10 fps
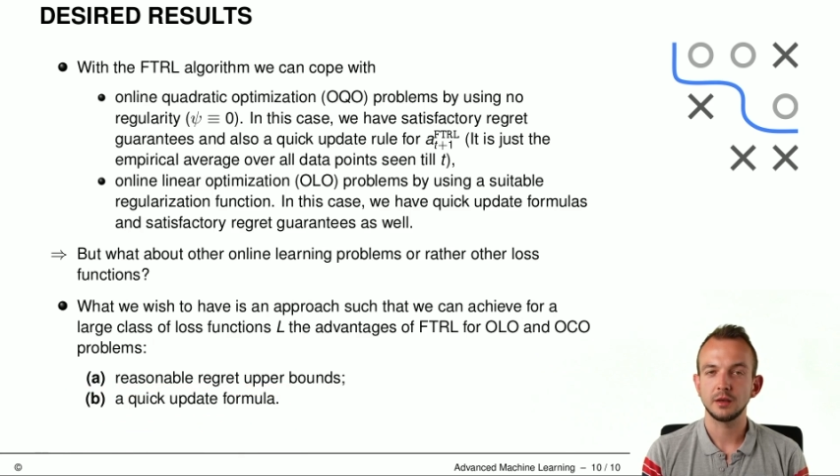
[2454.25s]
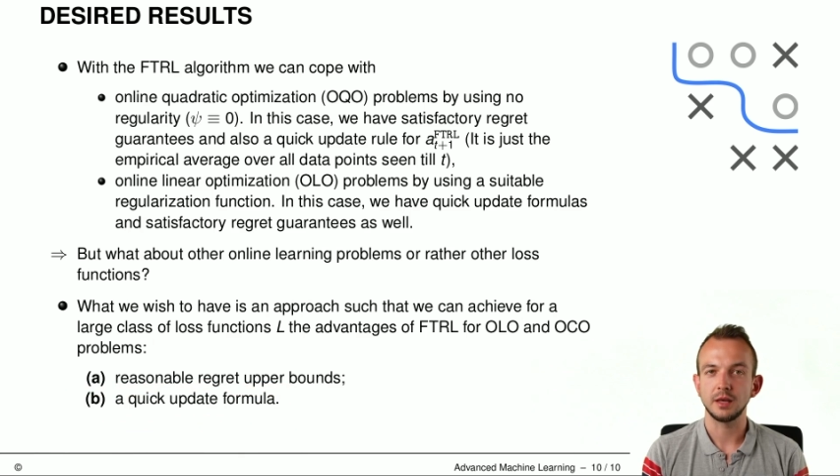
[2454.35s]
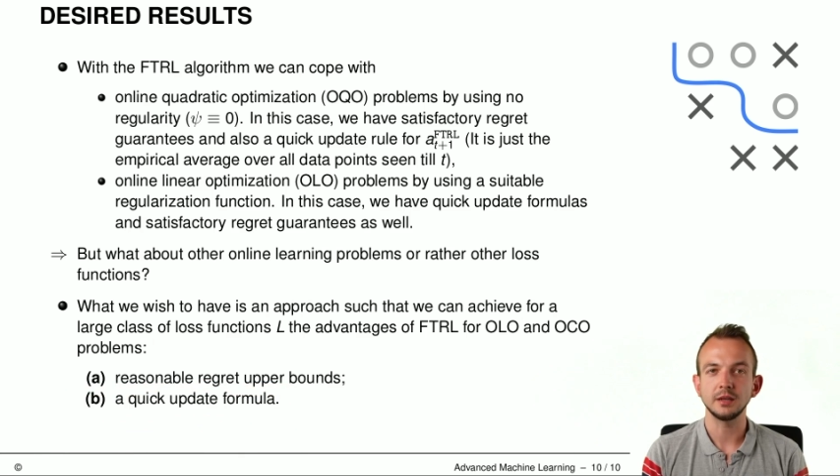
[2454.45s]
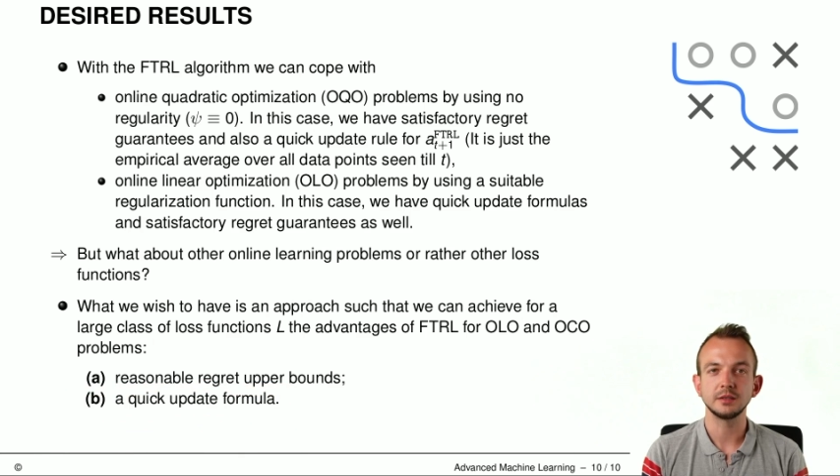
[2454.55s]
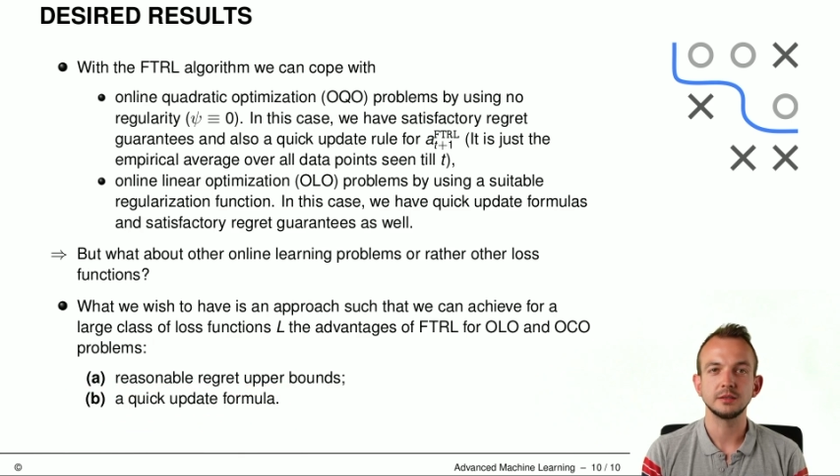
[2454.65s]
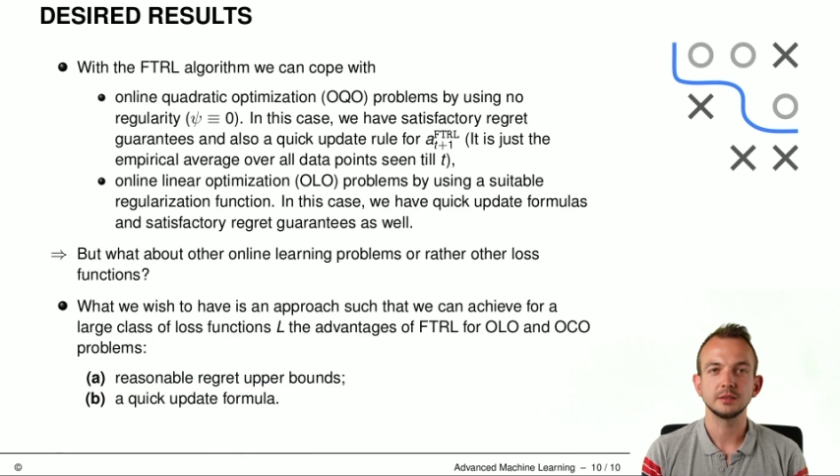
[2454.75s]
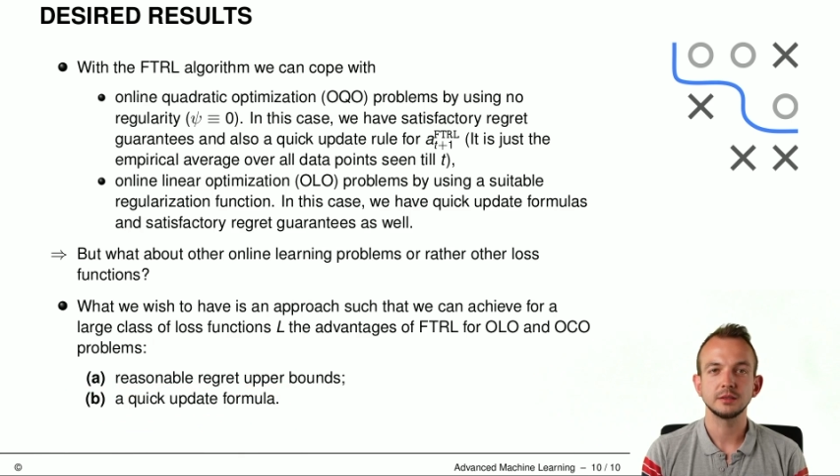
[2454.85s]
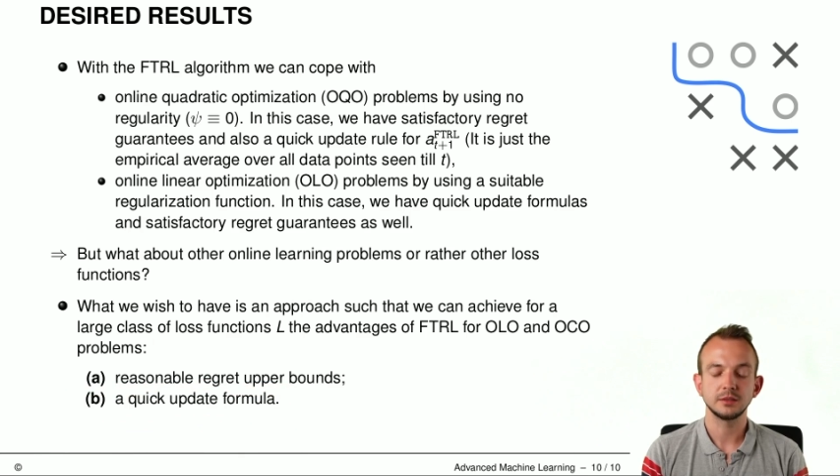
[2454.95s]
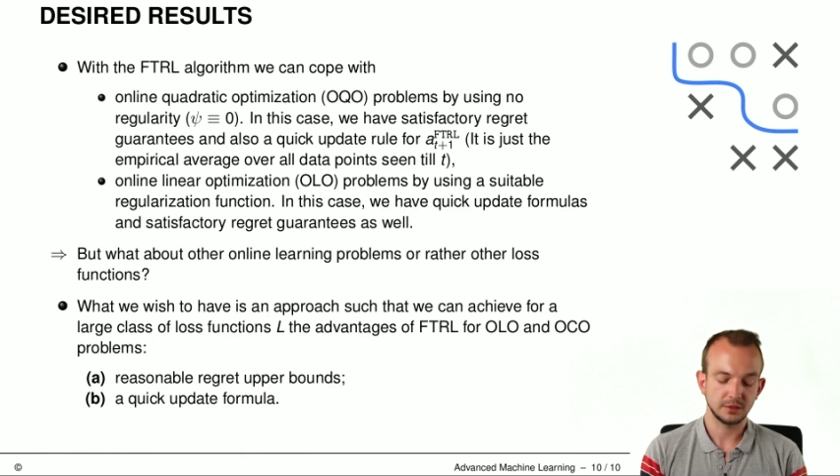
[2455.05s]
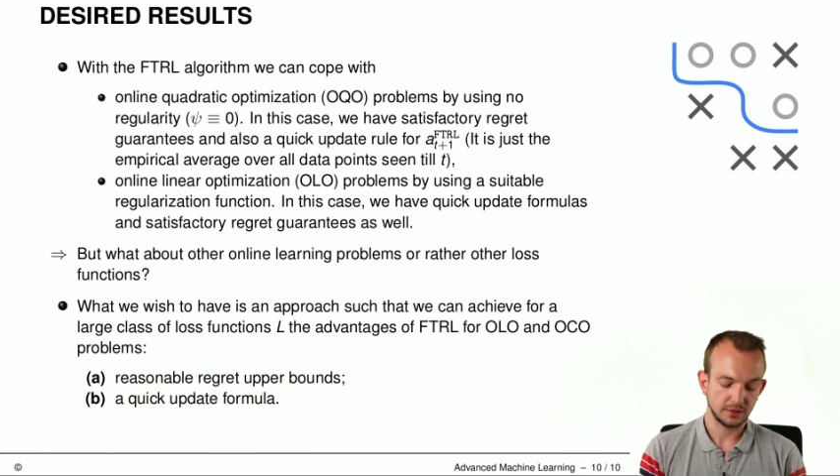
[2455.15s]
And
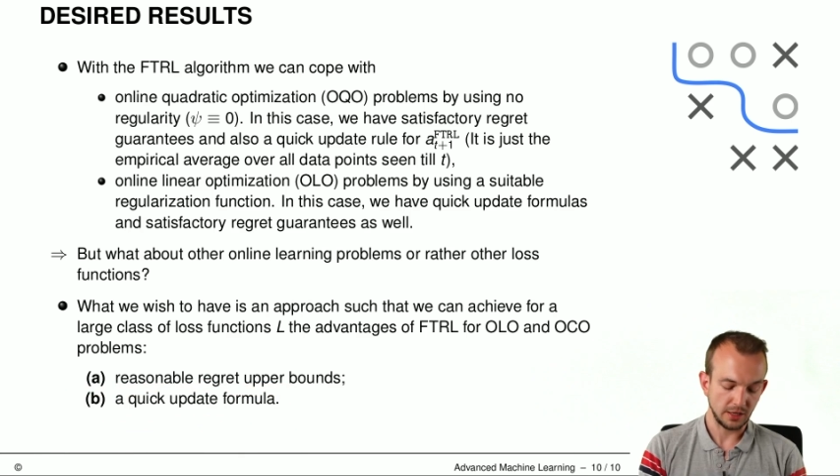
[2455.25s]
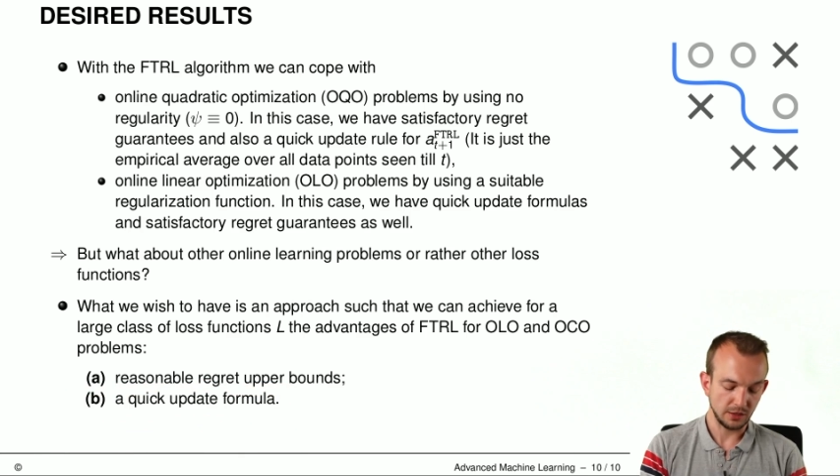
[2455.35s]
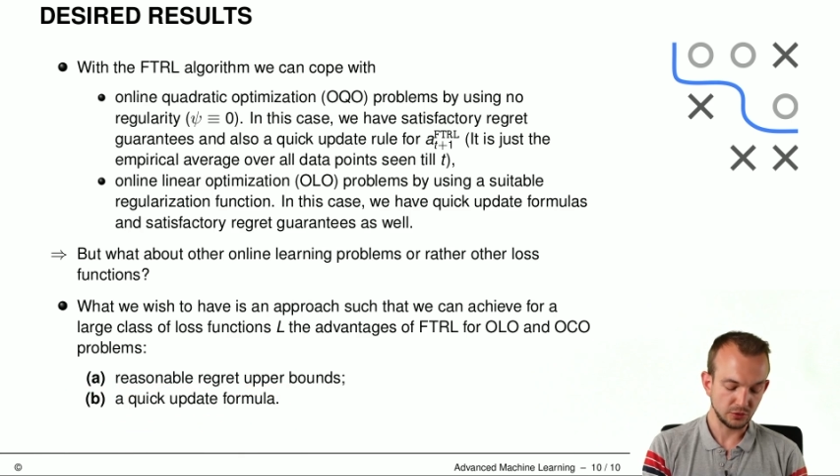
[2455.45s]
how